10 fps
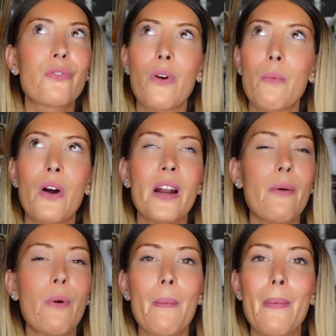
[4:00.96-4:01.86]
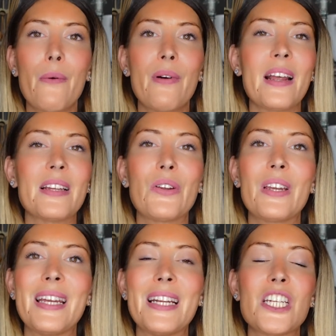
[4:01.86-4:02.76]
from what I remember when I was a
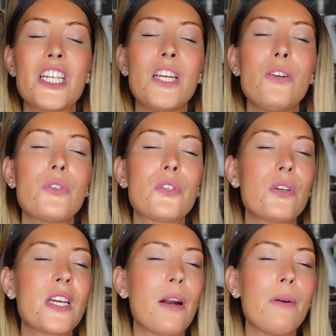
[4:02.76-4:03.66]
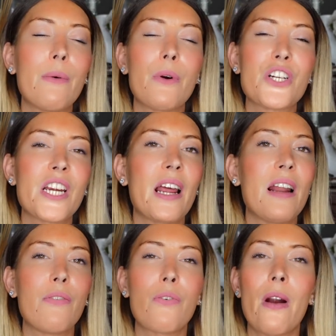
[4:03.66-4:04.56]
kid, she used to carry Roger
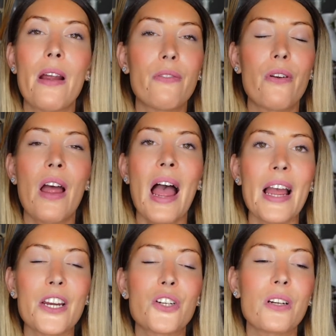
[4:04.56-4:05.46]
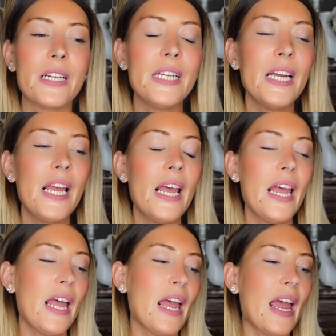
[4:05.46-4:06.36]
Galet forever, actually.
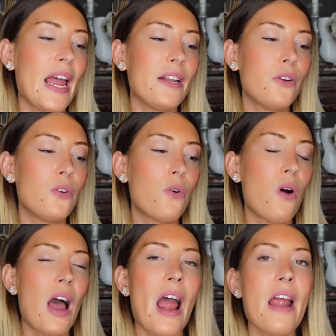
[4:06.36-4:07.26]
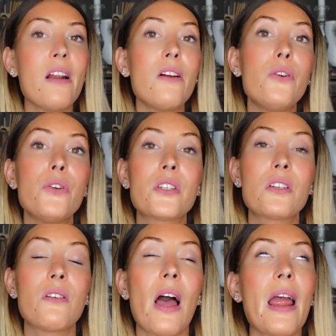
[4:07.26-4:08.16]
And you know,
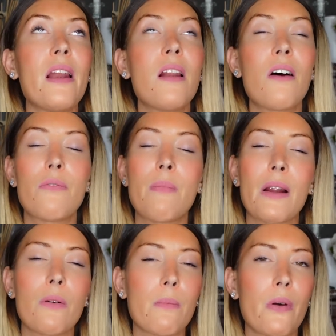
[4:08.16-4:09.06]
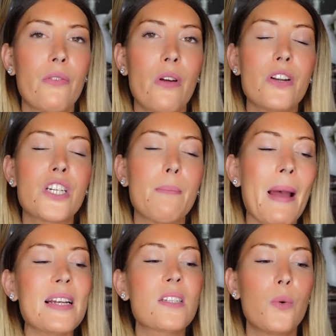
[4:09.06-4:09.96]
I love my grandmother. She
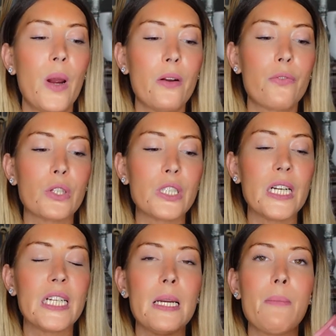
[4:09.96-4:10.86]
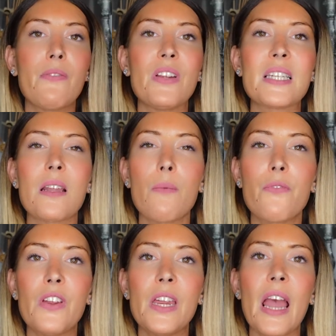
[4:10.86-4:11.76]
passed away, unfortunately, but there's
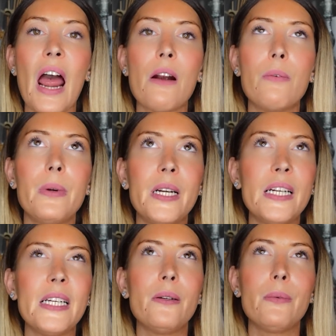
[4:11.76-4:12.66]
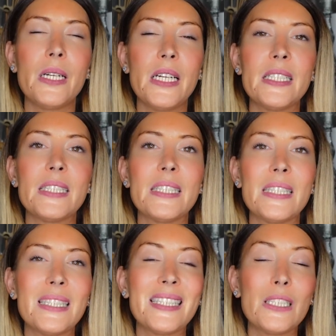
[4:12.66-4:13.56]
something I really, really
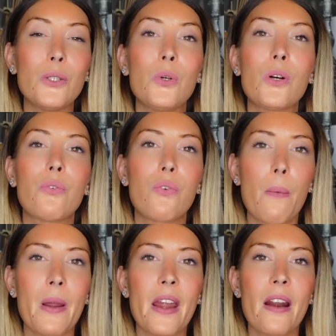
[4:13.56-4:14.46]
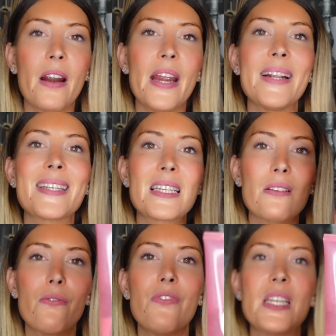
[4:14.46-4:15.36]
took from her. It's
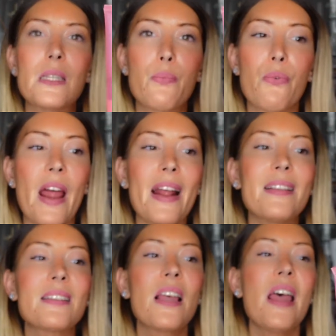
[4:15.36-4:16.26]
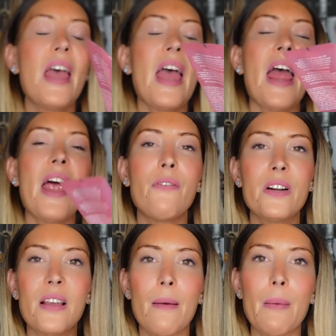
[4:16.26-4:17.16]
this brand.
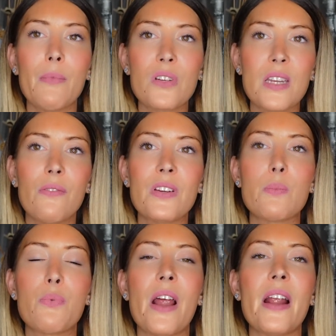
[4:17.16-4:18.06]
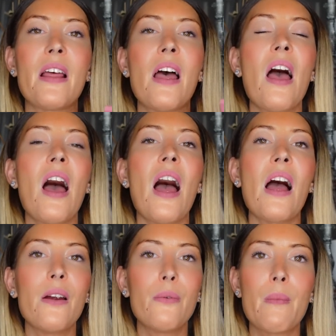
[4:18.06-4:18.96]
Every time I'm using this brand,
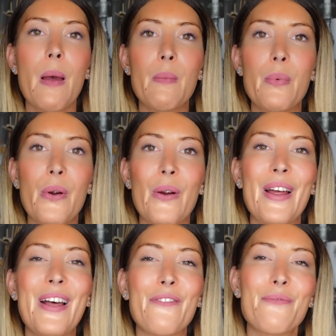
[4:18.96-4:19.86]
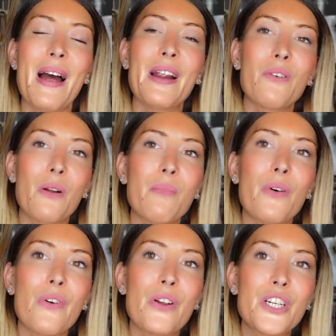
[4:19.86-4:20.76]
I remember of my
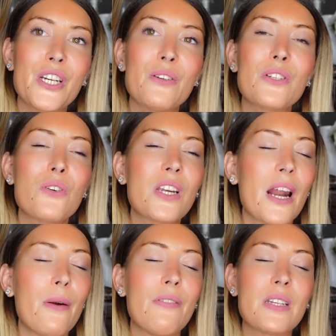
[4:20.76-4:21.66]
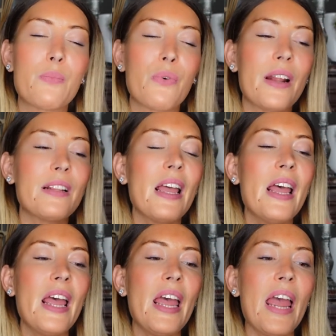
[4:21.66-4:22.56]
grandmother. She used to carry this brand.
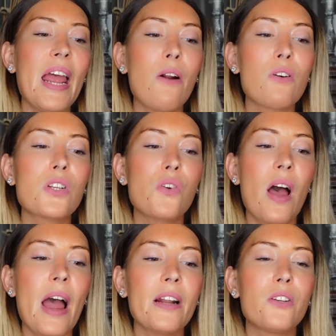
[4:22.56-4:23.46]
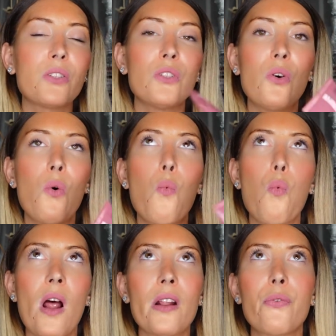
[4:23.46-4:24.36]
And also, I don't know
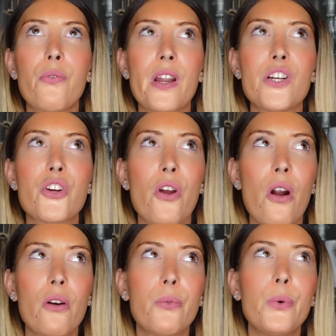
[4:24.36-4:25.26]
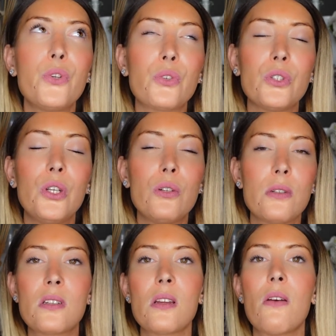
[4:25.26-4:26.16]
one French girl who don't
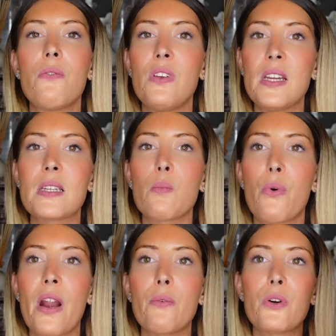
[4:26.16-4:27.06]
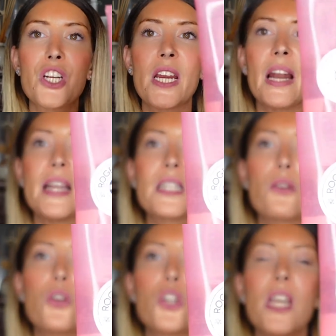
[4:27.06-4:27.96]
use this brand, Roger Galet.
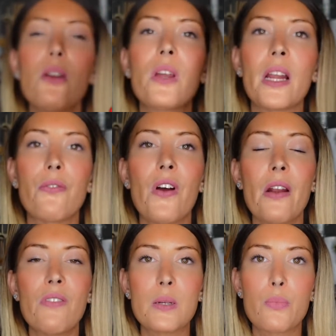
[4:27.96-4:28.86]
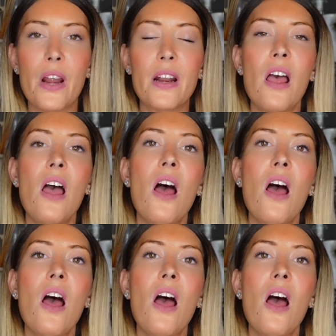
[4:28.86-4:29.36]
So usually you can find this brand